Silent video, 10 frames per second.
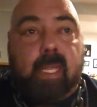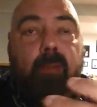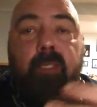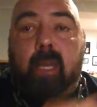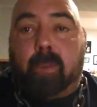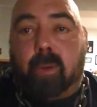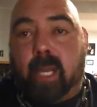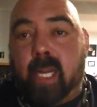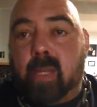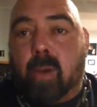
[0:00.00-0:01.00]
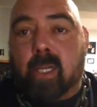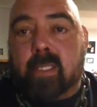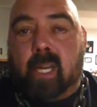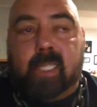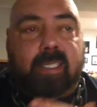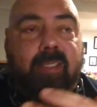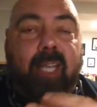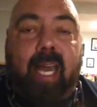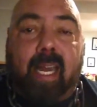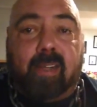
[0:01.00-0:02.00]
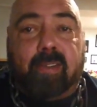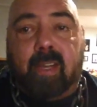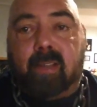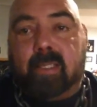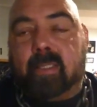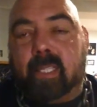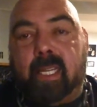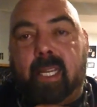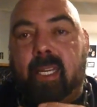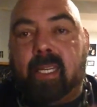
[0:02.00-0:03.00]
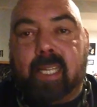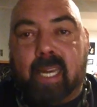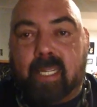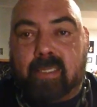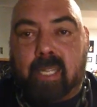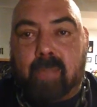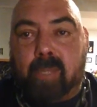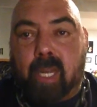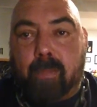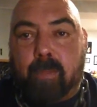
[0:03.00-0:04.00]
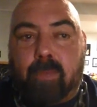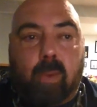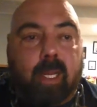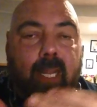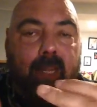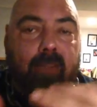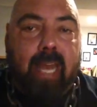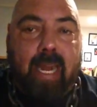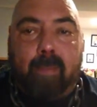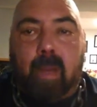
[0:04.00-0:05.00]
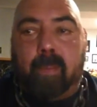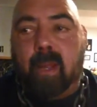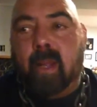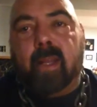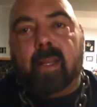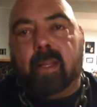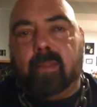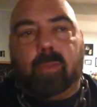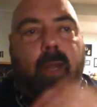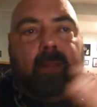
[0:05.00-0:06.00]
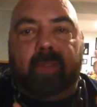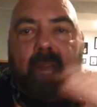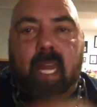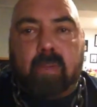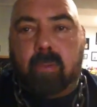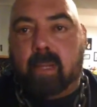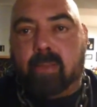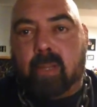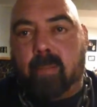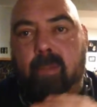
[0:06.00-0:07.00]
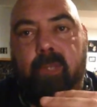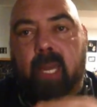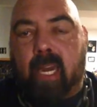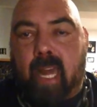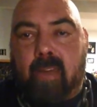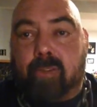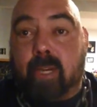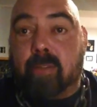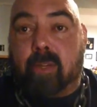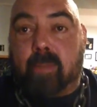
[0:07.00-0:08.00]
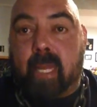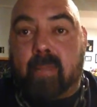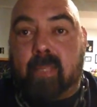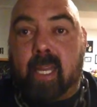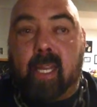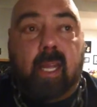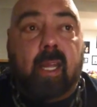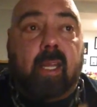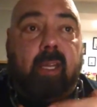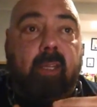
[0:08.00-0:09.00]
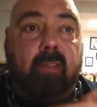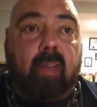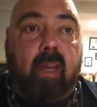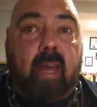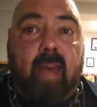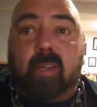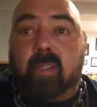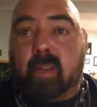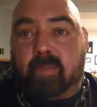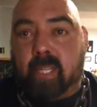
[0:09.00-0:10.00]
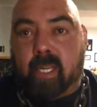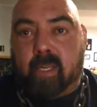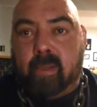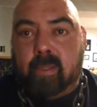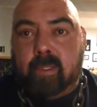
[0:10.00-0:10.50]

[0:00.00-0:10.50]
He was up all night. He works nights. He's tired as hell. He didn't get any sleep the night before. The kids got him up. His wife's nagging him about something. He's got a lot of stress on him that day. He's having a tough day.